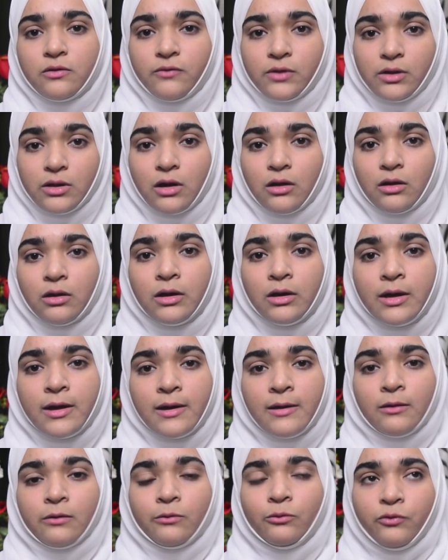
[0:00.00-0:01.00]
of Allah,
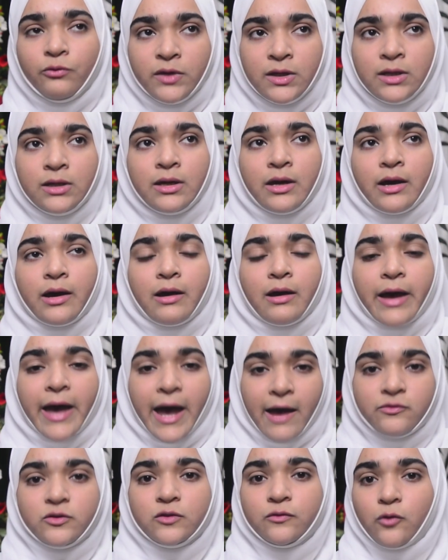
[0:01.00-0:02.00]
we
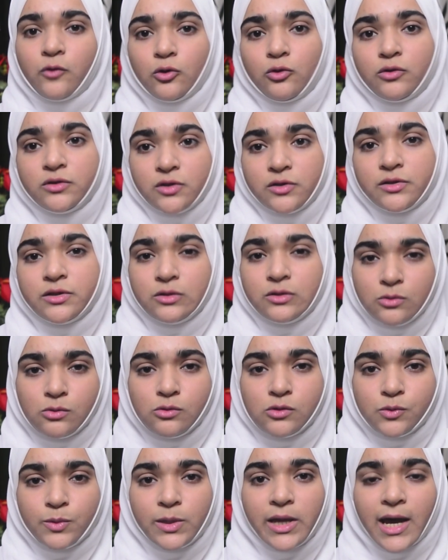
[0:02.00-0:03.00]
have to follow certain
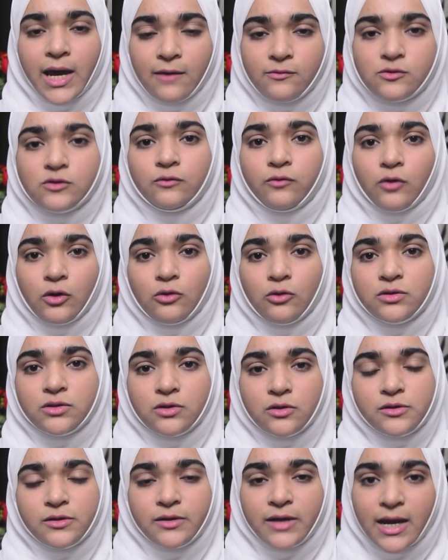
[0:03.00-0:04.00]
rules. We have to follow
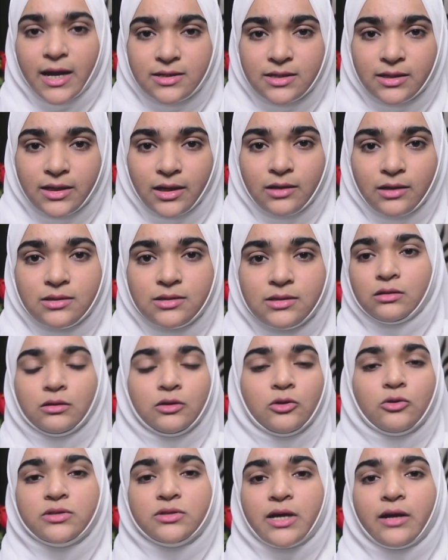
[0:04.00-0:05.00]
certain etiquettes.
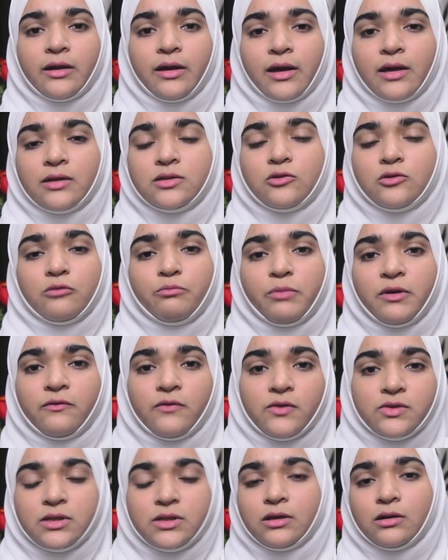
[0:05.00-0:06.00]
Those etiquettes could be
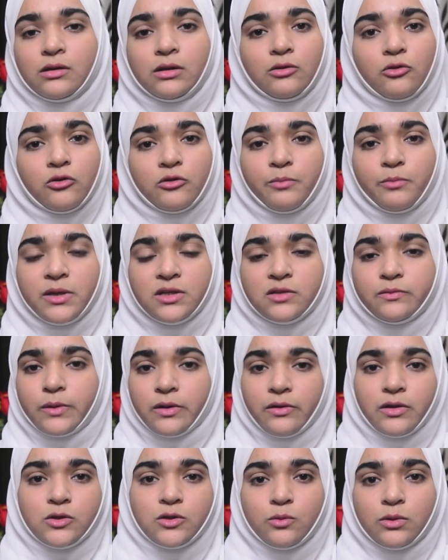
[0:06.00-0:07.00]
physical, could be
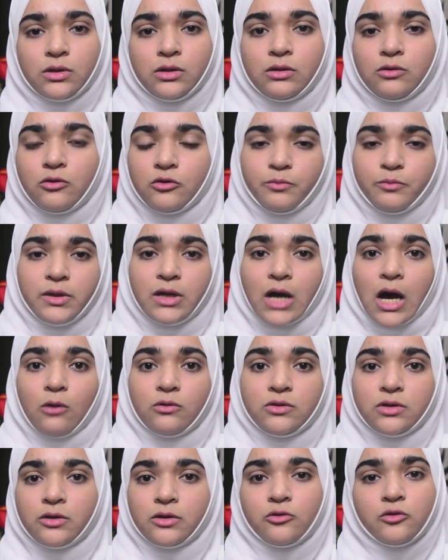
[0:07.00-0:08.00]
spiritual, could be
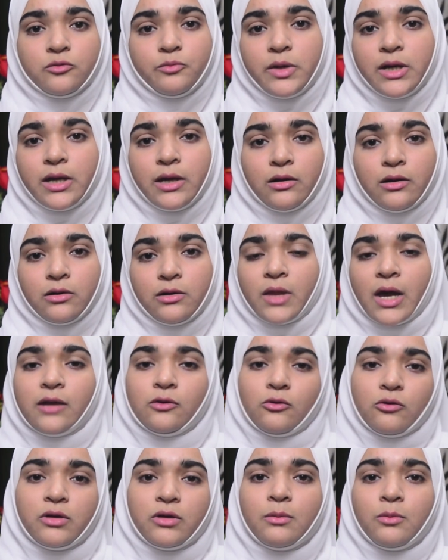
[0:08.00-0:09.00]
outer, could be inner.
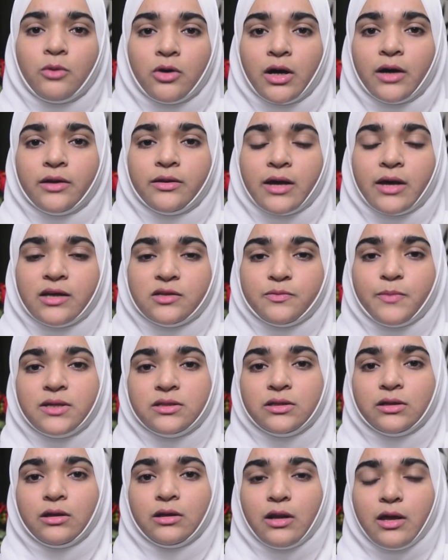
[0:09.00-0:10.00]
And Khurram Murad has
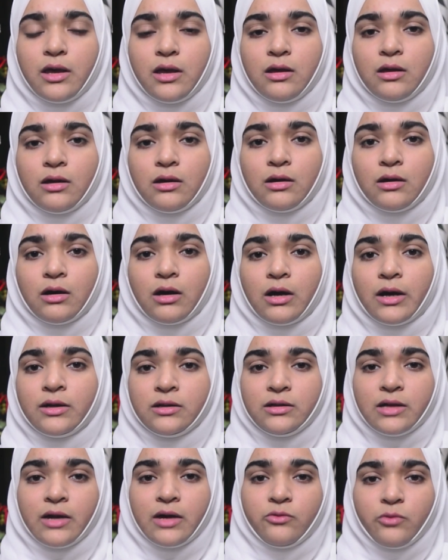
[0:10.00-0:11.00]
basically
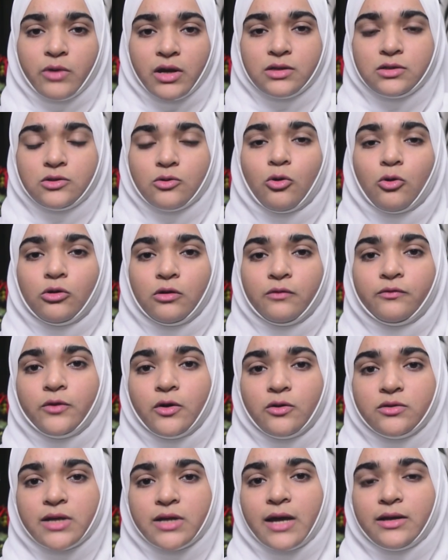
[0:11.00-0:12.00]
it addressed all of
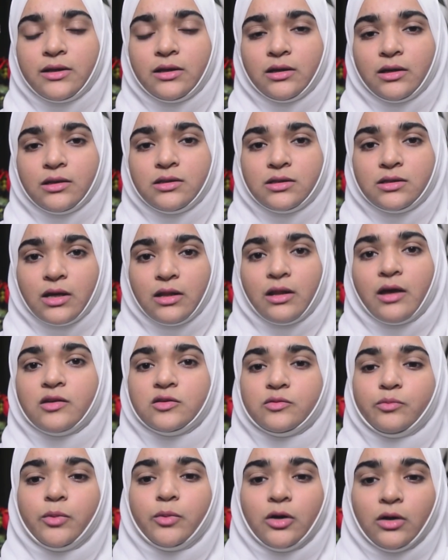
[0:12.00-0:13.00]
those etiquettes in
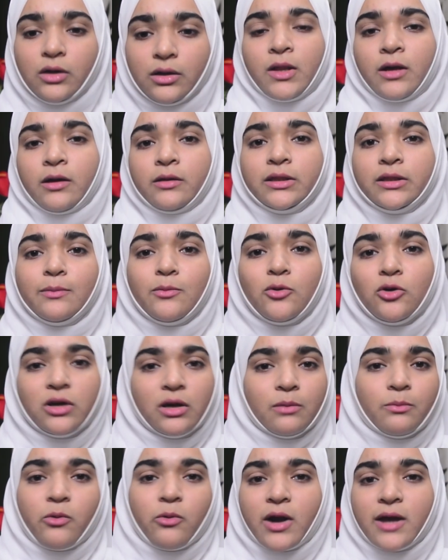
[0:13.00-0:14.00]
his book. The book
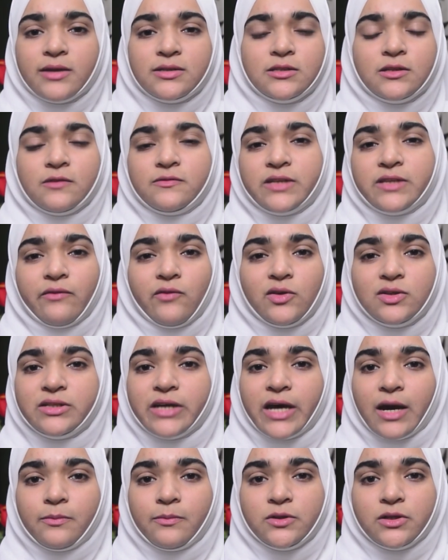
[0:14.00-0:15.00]
comprises of 7
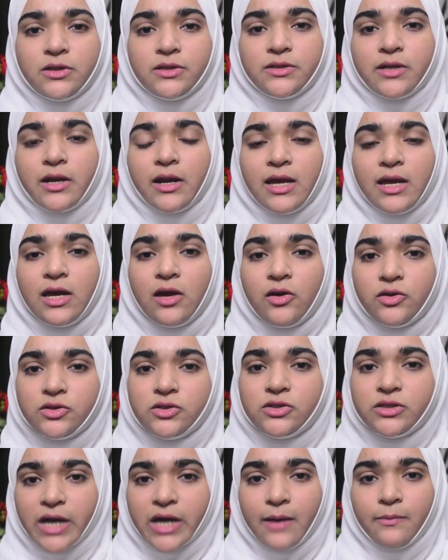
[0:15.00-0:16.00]
chapters, and
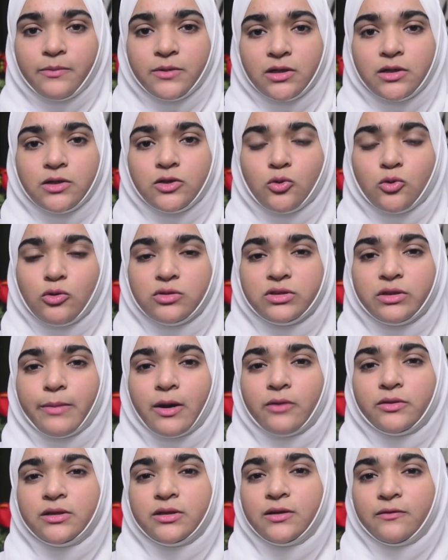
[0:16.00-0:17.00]
each chapter talks
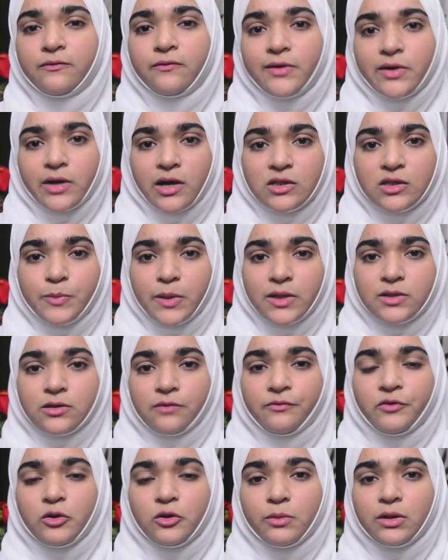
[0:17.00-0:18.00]
about the different aspects
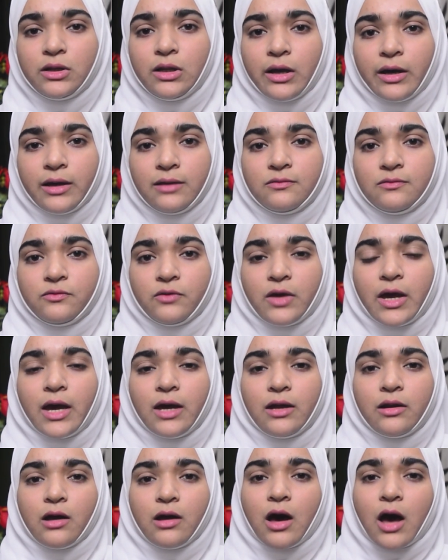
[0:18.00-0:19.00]
of human life
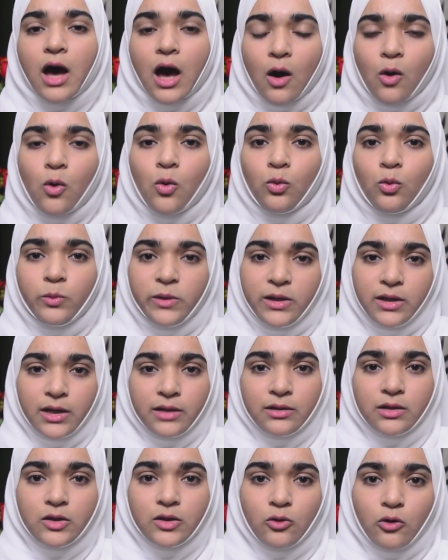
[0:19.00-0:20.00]
and how we
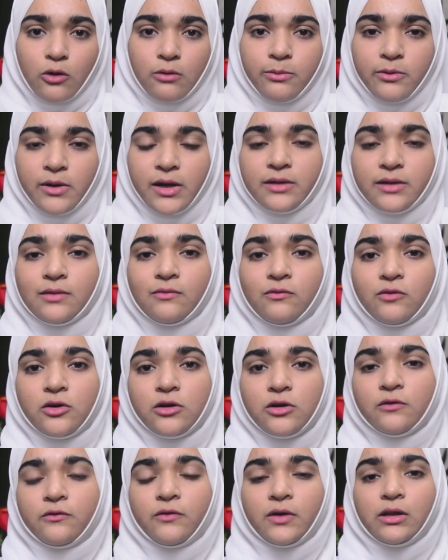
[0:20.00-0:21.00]
can incorporate the word
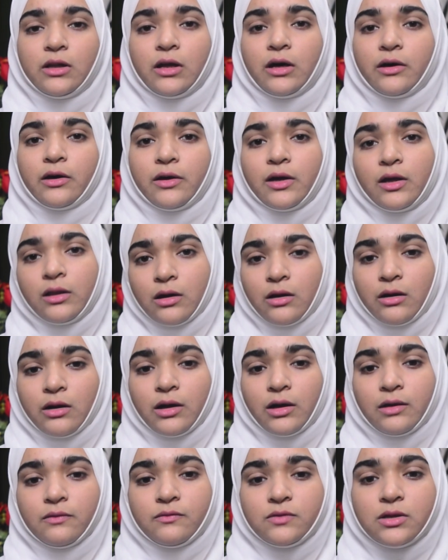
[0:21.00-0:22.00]
of Allah in our
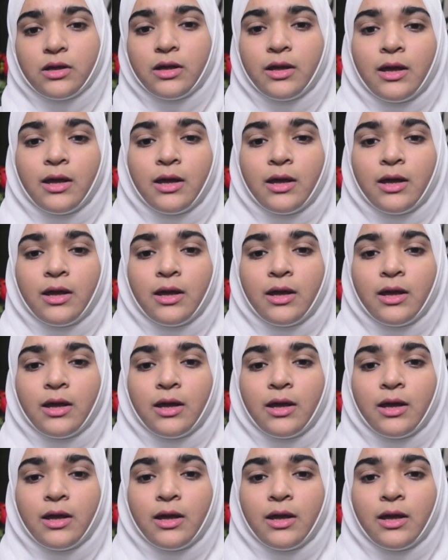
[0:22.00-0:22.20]
lives.